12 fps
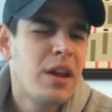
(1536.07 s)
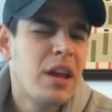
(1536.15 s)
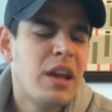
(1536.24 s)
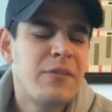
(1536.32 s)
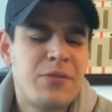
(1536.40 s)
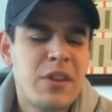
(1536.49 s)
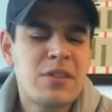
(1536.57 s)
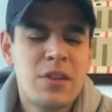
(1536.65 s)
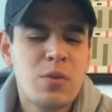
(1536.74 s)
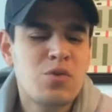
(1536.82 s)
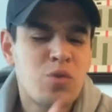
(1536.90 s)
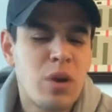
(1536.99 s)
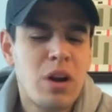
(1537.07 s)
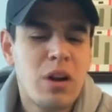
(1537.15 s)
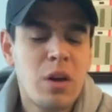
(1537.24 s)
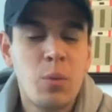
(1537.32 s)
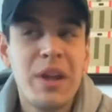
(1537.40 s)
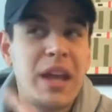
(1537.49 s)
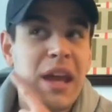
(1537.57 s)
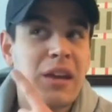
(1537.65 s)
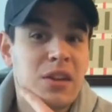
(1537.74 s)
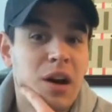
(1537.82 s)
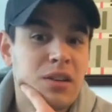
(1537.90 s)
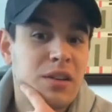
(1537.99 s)
if this goes wrong and we can't
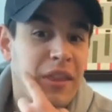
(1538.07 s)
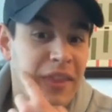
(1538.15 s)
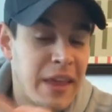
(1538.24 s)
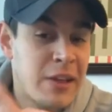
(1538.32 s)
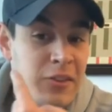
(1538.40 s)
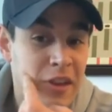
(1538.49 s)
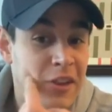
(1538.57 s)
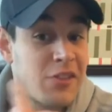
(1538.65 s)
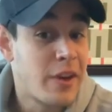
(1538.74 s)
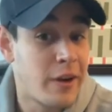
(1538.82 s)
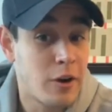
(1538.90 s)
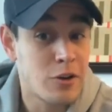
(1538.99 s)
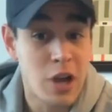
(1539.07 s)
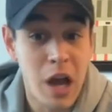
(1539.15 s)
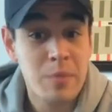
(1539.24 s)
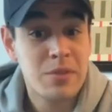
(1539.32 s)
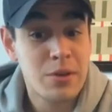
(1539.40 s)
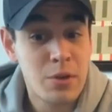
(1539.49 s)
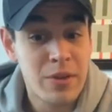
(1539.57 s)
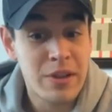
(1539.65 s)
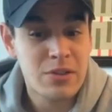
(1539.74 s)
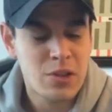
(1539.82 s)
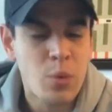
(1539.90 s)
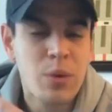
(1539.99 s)
talk to this and it's not our jobs to do this,
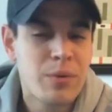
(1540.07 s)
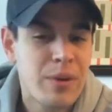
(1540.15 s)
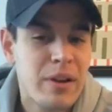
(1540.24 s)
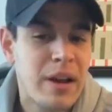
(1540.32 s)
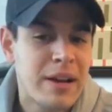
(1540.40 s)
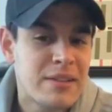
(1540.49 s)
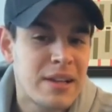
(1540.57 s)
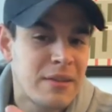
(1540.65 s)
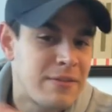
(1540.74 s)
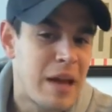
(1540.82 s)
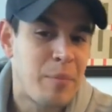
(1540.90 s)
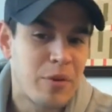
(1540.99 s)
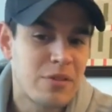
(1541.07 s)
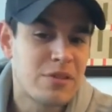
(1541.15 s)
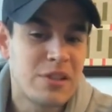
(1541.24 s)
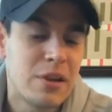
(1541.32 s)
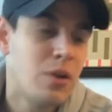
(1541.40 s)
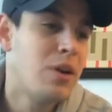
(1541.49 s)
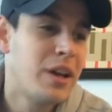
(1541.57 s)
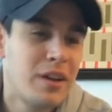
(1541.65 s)
don't we realize that if that person's, like,